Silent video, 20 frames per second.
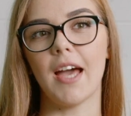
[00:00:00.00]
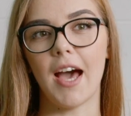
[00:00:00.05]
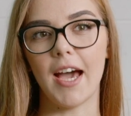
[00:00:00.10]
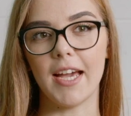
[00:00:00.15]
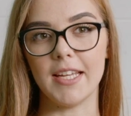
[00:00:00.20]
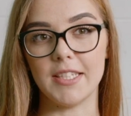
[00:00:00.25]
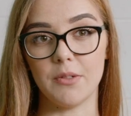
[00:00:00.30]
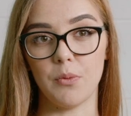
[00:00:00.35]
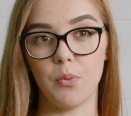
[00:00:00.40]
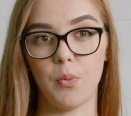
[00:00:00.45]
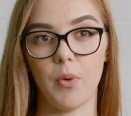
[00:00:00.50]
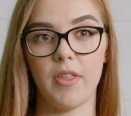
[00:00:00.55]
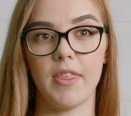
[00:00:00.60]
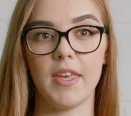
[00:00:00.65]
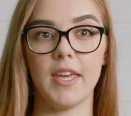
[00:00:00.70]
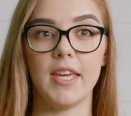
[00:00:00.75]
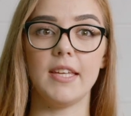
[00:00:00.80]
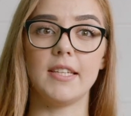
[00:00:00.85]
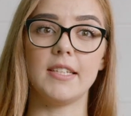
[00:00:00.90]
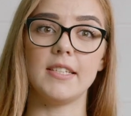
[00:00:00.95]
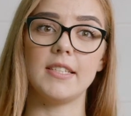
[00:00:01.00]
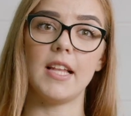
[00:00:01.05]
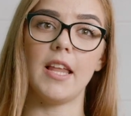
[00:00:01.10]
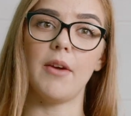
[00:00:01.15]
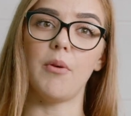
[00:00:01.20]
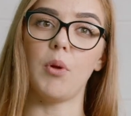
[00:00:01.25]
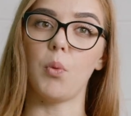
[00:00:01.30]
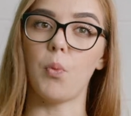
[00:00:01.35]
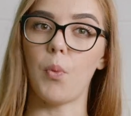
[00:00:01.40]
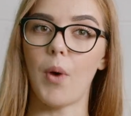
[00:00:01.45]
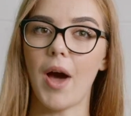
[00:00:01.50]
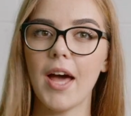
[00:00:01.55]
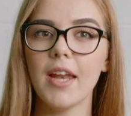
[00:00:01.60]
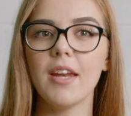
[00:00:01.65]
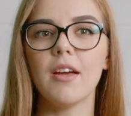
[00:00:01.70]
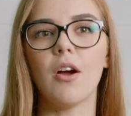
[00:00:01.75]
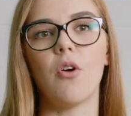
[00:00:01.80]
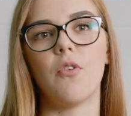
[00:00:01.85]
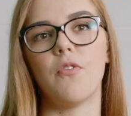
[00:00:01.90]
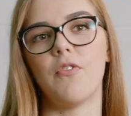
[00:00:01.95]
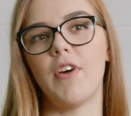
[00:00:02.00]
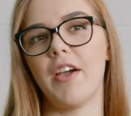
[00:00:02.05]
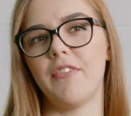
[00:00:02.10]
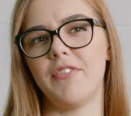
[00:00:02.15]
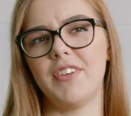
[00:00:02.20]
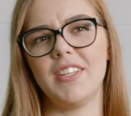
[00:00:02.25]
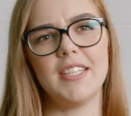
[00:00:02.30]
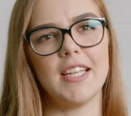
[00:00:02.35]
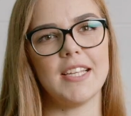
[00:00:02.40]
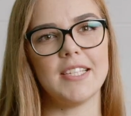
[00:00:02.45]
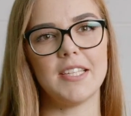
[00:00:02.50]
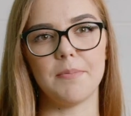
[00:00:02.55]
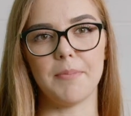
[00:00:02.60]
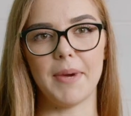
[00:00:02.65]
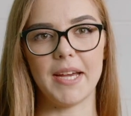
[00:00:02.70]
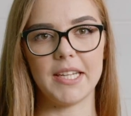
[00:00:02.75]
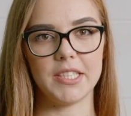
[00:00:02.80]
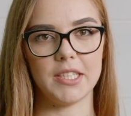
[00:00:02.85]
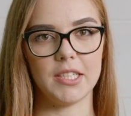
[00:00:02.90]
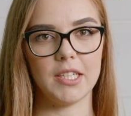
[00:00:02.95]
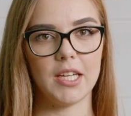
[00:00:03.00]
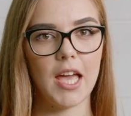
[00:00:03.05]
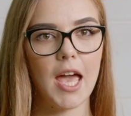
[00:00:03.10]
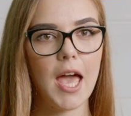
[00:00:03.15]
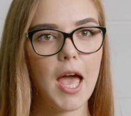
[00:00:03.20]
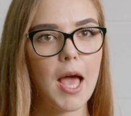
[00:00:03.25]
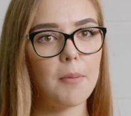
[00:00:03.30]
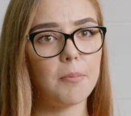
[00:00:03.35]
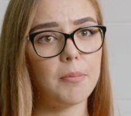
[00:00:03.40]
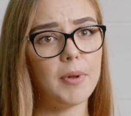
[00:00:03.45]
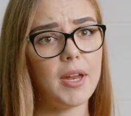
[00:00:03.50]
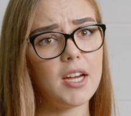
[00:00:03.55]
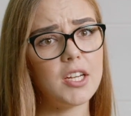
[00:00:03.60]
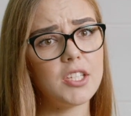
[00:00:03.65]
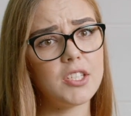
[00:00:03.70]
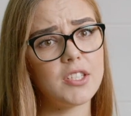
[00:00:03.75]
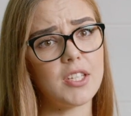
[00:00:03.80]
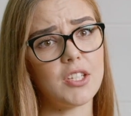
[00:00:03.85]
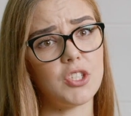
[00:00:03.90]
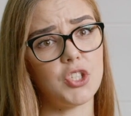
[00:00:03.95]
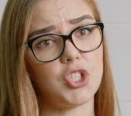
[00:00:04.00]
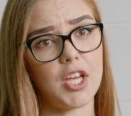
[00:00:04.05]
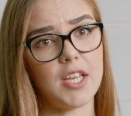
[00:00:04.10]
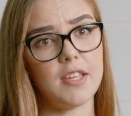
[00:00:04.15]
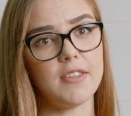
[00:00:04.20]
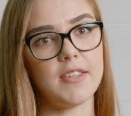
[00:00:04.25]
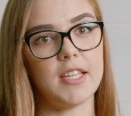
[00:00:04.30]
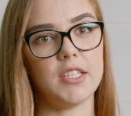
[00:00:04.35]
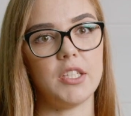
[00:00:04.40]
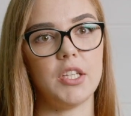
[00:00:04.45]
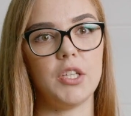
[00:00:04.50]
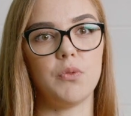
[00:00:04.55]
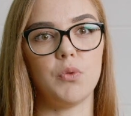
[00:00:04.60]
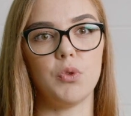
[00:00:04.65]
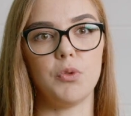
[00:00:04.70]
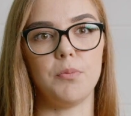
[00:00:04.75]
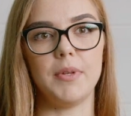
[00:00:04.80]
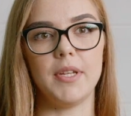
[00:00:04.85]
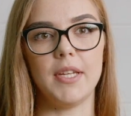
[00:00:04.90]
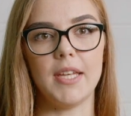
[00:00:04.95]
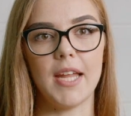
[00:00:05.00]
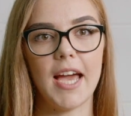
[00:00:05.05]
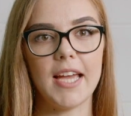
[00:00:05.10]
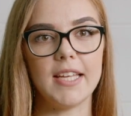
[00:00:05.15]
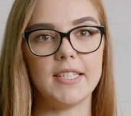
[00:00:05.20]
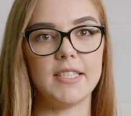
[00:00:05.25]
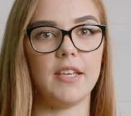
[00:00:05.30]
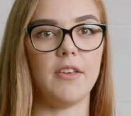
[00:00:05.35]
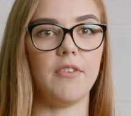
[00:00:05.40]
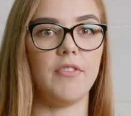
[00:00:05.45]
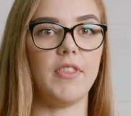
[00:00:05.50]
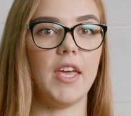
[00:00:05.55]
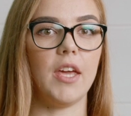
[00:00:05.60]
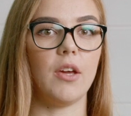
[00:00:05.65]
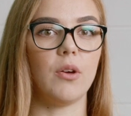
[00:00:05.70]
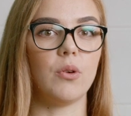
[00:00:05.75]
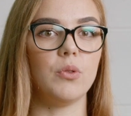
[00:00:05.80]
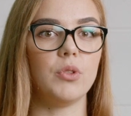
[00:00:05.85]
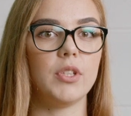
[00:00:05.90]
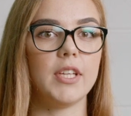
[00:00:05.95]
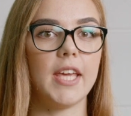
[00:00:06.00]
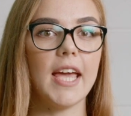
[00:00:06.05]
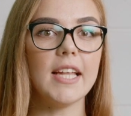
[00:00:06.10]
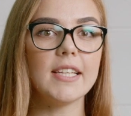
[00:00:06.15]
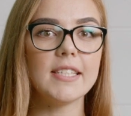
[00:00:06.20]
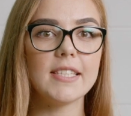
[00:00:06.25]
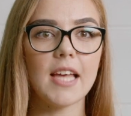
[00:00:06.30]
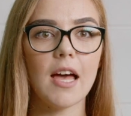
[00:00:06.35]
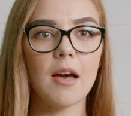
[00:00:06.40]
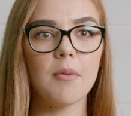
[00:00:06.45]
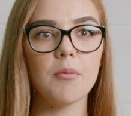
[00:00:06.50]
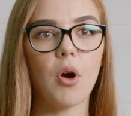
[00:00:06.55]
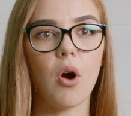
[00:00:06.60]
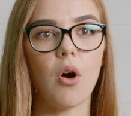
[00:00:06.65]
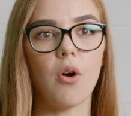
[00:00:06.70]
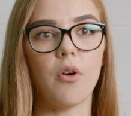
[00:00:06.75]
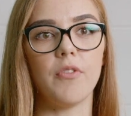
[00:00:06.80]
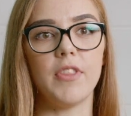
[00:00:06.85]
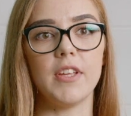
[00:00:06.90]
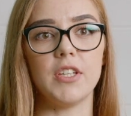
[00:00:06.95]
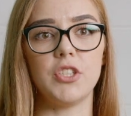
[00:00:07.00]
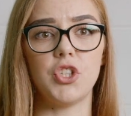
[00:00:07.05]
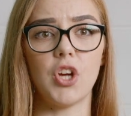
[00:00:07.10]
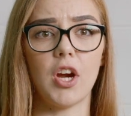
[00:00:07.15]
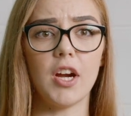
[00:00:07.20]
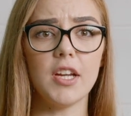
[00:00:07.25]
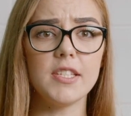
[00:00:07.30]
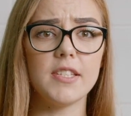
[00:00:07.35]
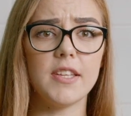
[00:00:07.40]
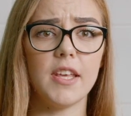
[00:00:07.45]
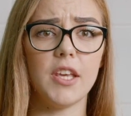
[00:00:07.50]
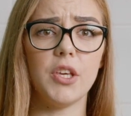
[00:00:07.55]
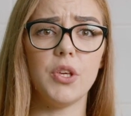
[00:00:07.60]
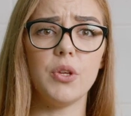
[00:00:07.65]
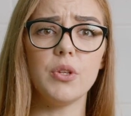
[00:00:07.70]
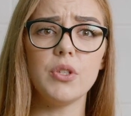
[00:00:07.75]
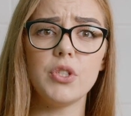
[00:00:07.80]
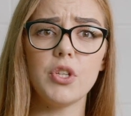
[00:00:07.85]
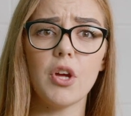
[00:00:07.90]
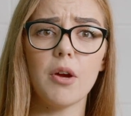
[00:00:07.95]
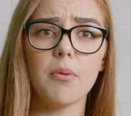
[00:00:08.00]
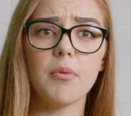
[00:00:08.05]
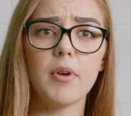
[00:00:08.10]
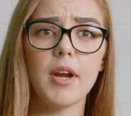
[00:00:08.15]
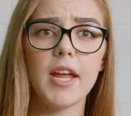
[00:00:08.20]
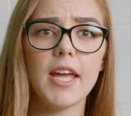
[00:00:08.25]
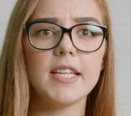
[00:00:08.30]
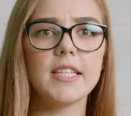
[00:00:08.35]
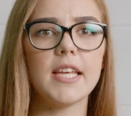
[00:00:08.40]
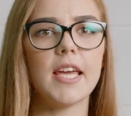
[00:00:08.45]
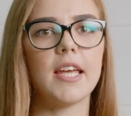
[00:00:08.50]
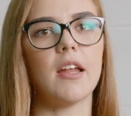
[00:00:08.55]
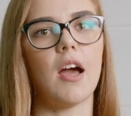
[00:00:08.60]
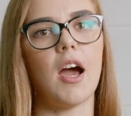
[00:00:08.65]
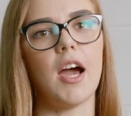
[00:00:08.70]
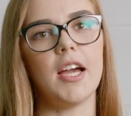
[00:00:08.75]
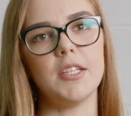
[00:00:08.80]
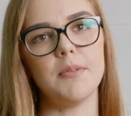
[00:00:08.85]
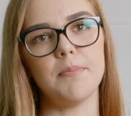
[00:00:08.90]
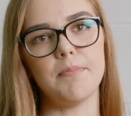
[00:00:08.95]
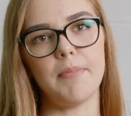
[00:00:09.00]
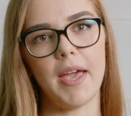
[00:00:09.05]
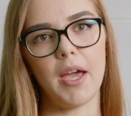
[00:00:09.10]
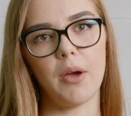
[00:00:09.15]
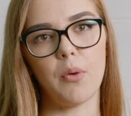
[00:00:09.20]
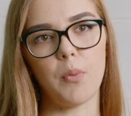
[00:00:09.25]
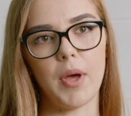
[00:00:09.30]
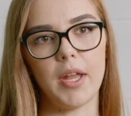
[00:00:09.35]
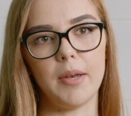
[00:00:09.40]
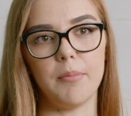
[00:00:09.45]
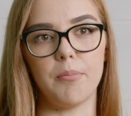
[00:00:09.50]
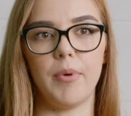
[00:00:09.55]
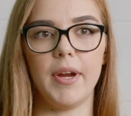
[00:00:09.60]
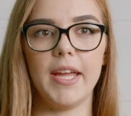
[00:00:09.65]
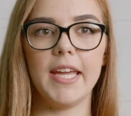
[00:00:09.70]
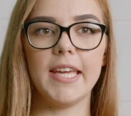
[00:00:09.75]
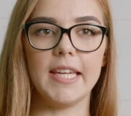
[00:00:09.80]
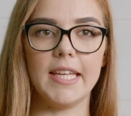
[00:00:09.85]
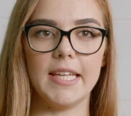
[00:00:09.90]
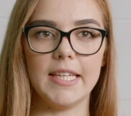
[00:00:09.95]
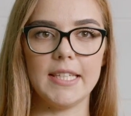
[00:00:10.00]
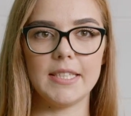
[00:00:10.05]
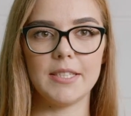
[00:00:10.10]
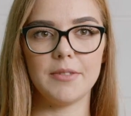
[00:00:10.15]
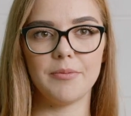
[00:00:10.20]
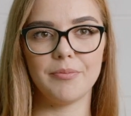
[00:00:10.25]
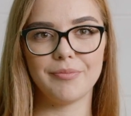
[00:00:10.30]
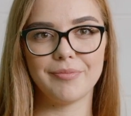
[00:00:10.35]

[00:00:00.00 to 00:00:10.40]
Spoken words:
item, whether it is level 1 or 5, it doesn't matter. Players suggest that it would be nice if they could get some of the shards they used to upgrade an item back when breaking it.